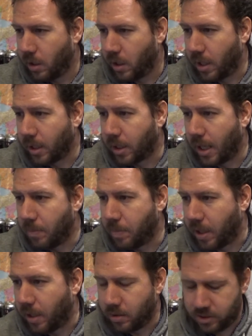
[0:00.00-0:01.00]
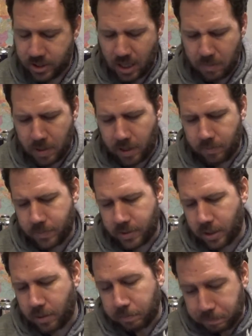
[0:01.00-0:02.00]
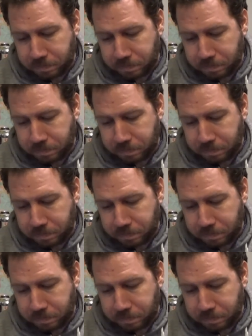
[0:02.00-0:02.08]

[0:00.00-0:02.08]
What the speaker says: and a Kellerbier, Cellerbier. So